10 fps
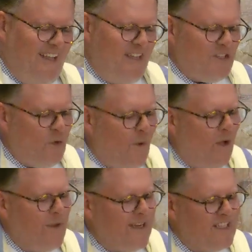So
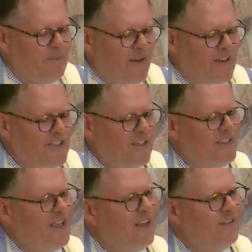while we experience
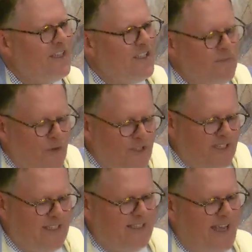ourselves as
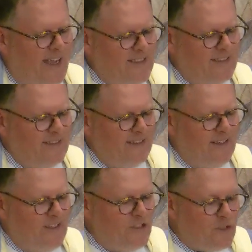mostly set,
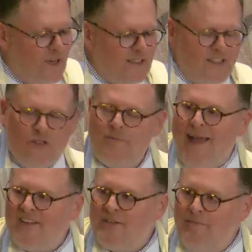struggling to
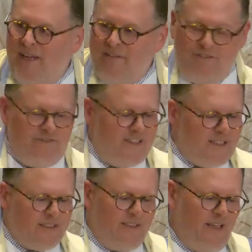imagine being
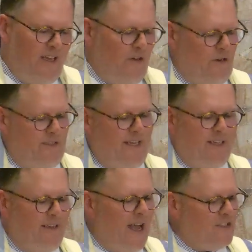physically or
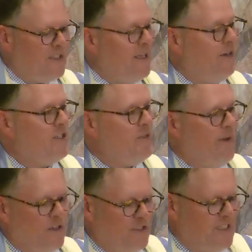psychologically or
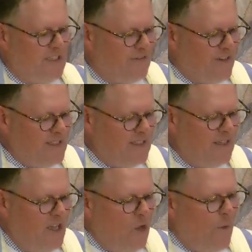spiritually different,
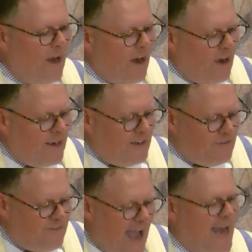we are in
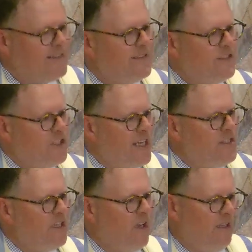fact
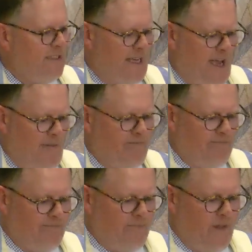changing all the time.
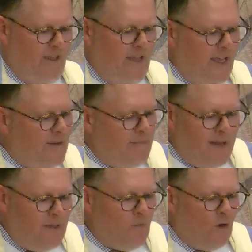And
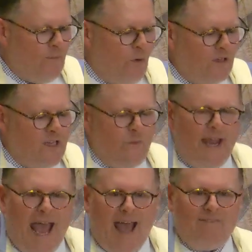maybe more importantly, we
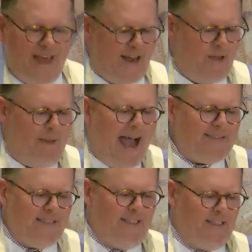have that
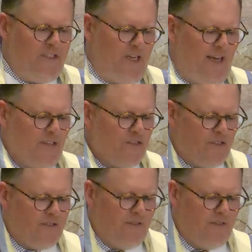capacity to change.